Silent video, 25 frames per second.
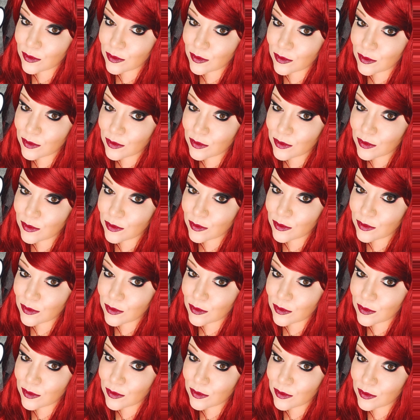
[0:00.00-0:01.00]
But I
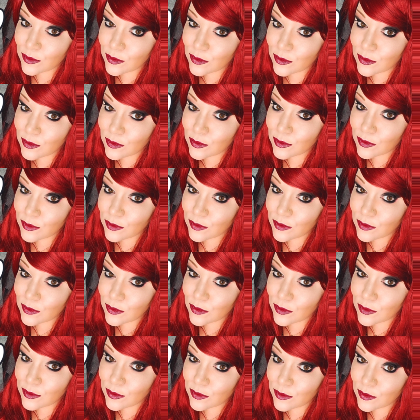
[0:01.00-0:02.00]
thought,
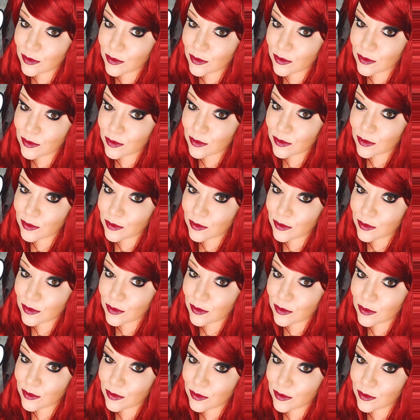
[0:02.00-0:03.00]
Colin's eyes opened
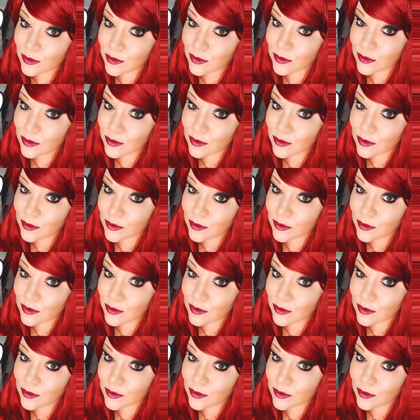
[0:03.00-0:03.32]
wide.